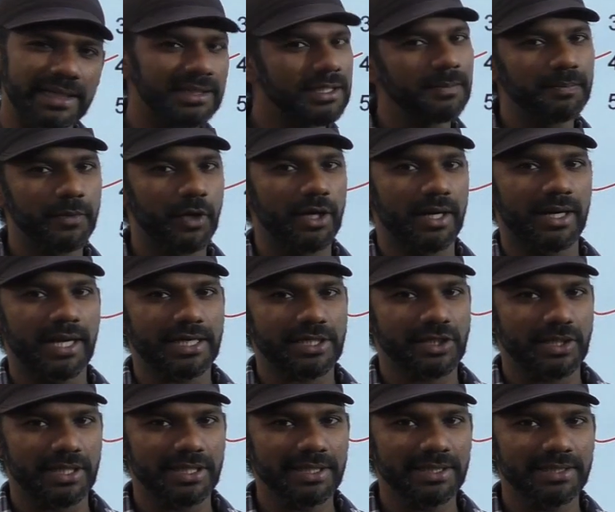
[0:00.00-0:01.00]
that important
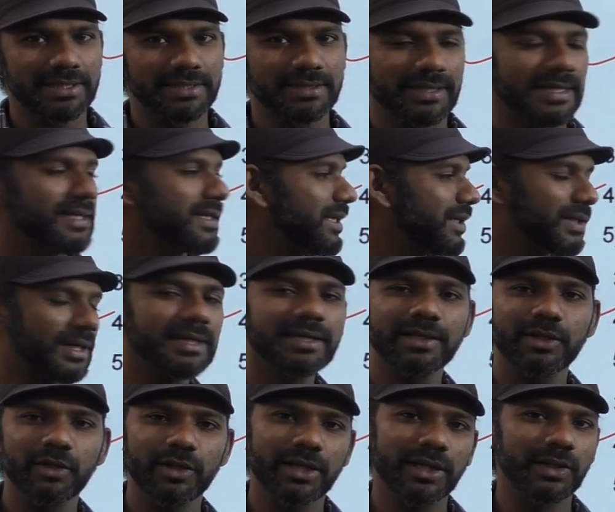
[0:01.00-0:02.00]
actually, right? You
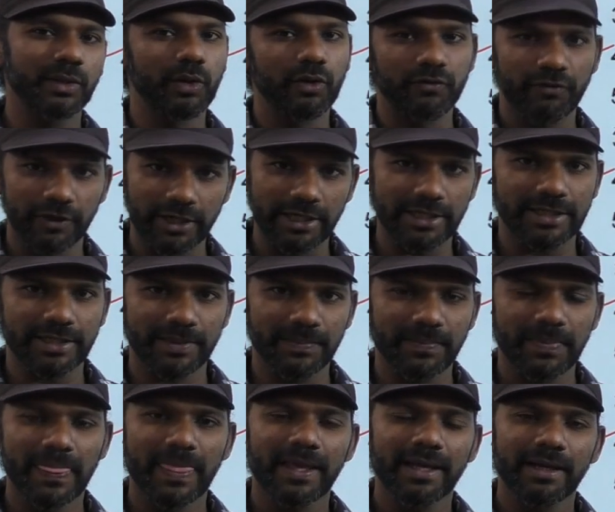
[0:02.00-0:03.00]
can go for it.
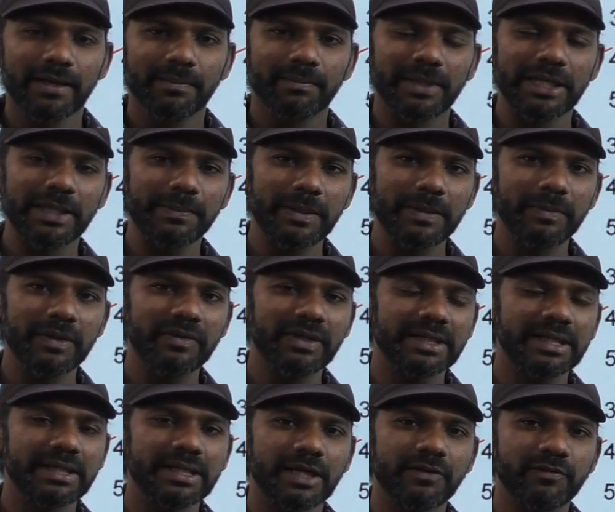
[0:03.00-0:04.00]
Many people
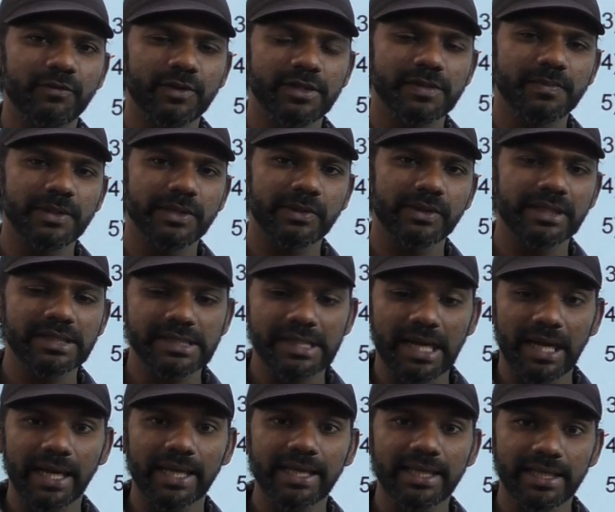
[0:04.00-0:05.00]
will get confused between this
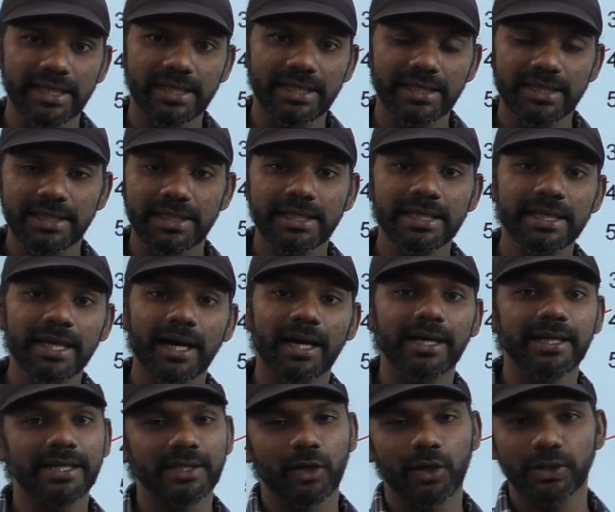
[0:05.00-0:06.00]
IE,
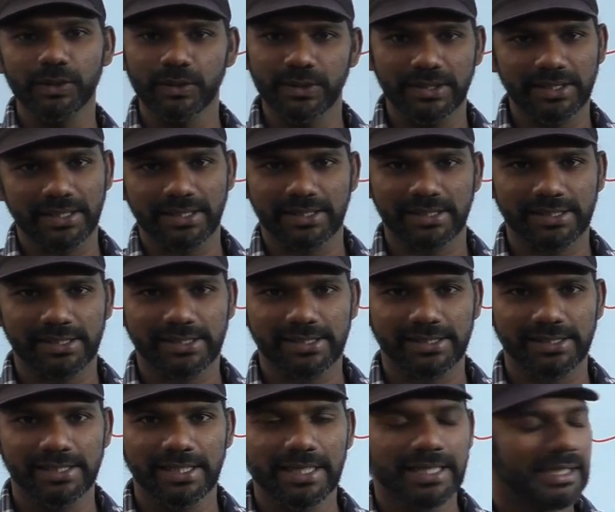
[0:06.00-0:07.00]
EI and all those
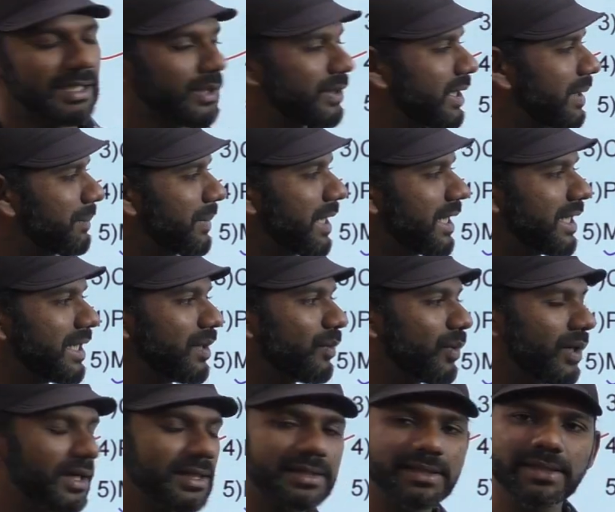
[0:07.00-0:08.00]
things. Now there are many
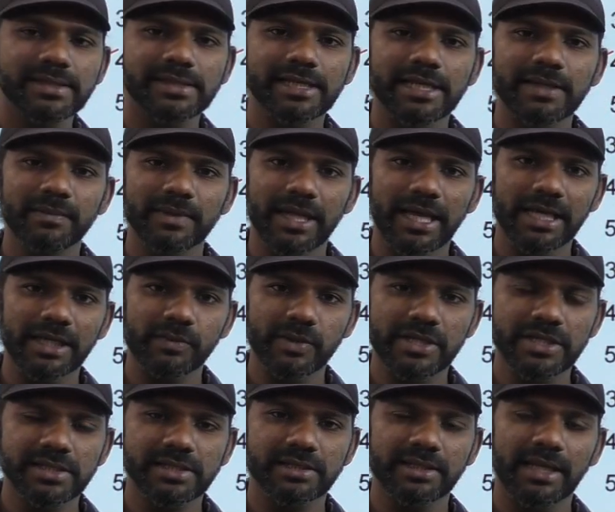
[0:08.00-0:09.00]
words in the same
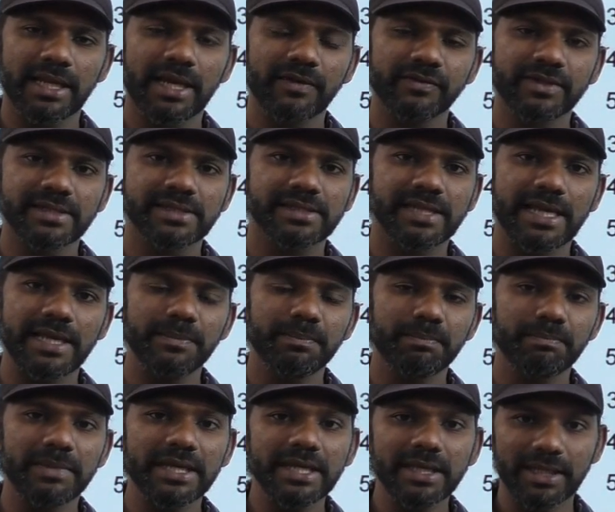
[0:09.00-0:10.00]
language that have the
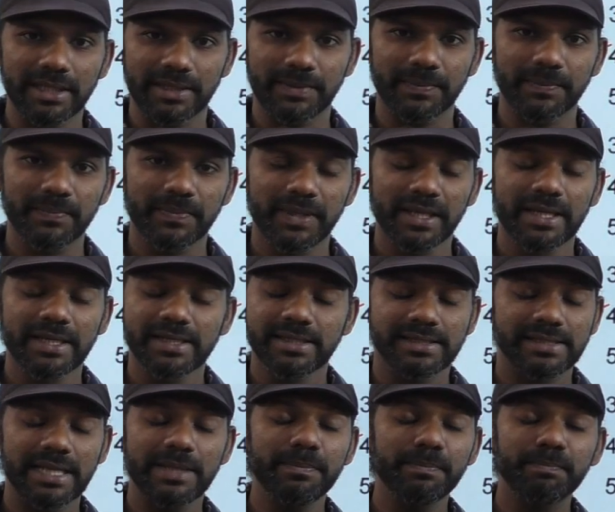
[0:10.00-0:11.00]
same meaning,
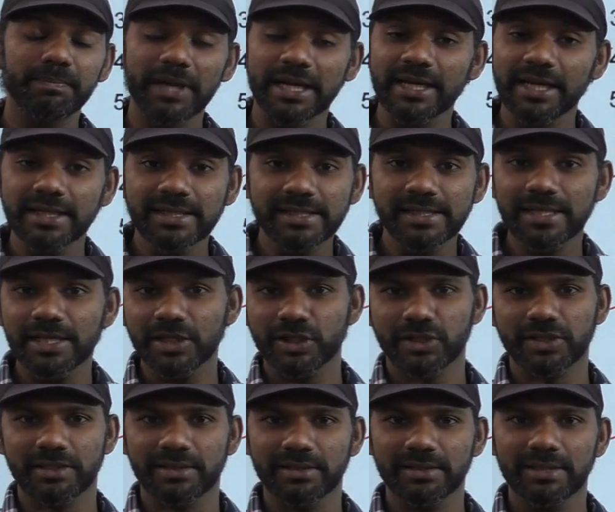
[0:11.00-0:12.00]
same
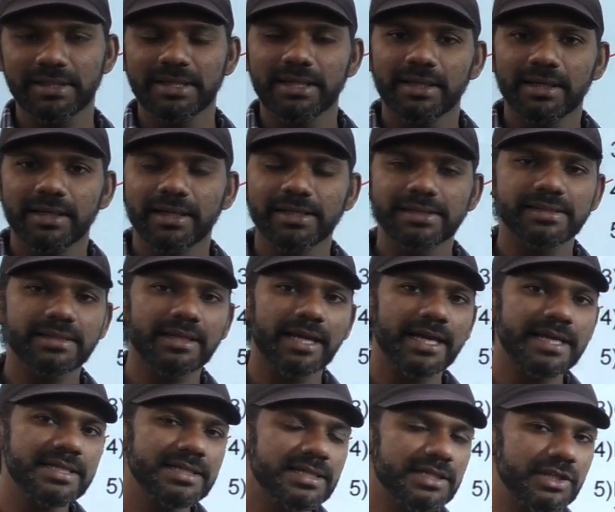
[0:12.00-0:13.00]
pronunciation, a
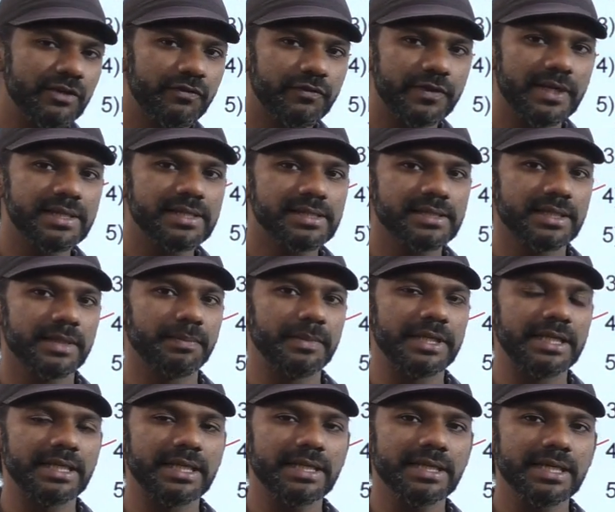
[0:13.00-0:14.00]
slight difference in the
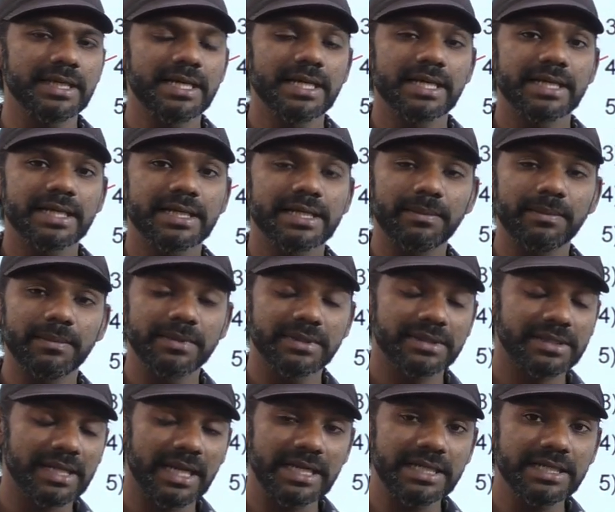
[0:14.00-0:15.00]
meaning,
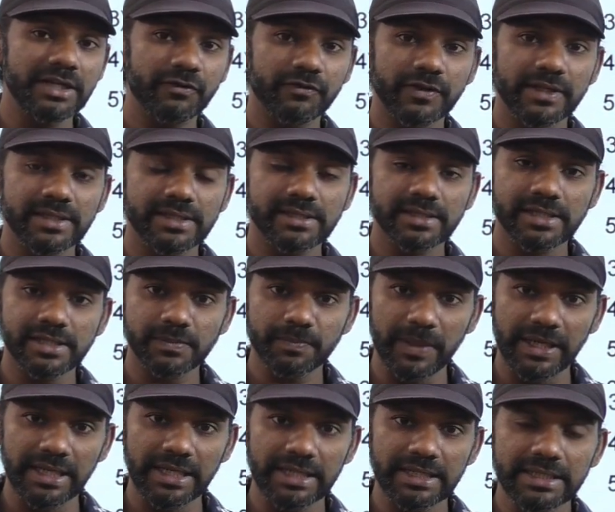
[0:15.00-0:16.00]
slight difference in the
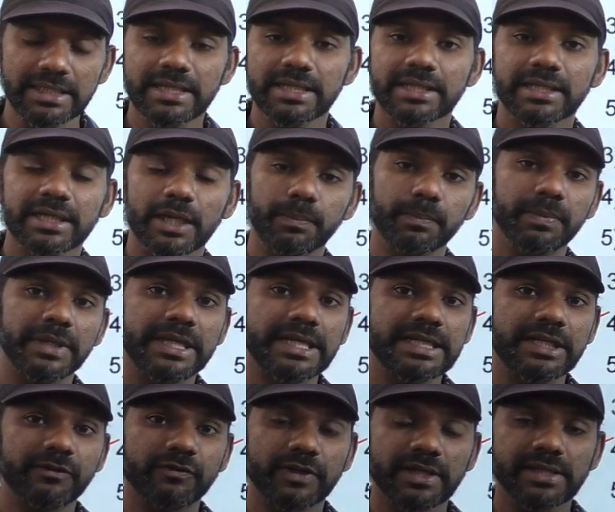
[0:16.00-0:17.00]
spelling,
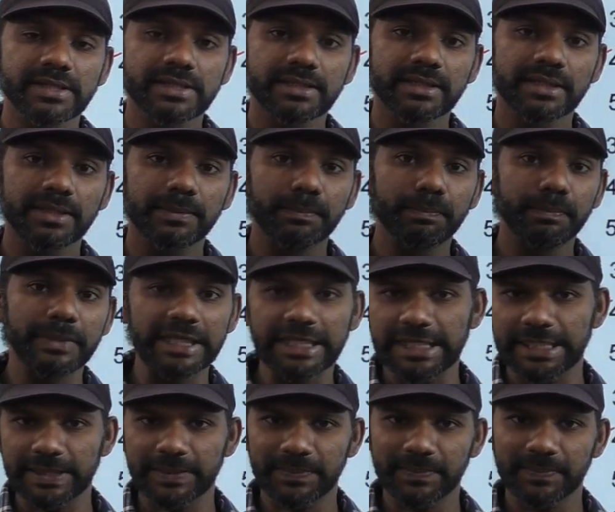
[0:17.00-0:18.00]
complete difference in the
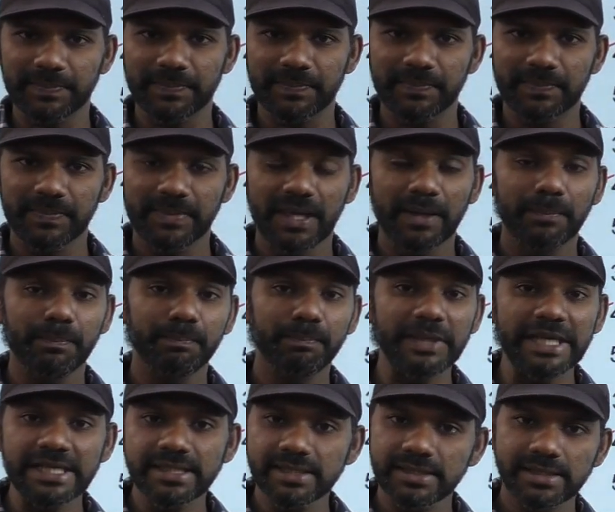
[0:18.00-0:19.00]
meaning.
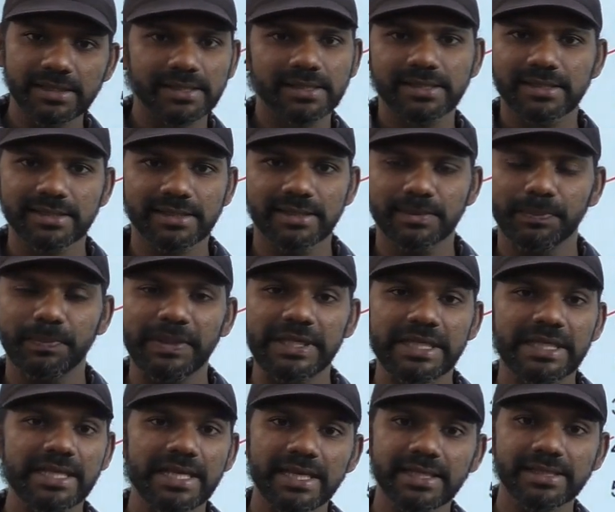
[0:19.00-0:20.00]
Peace,
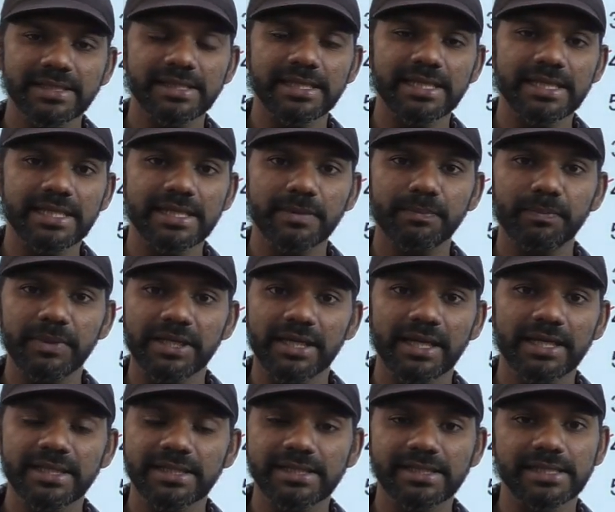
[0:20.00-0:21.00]
PEAC,
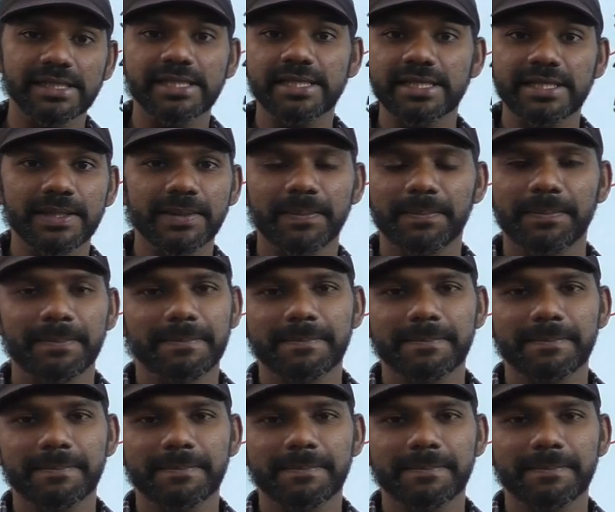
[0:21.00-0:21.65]
PIC.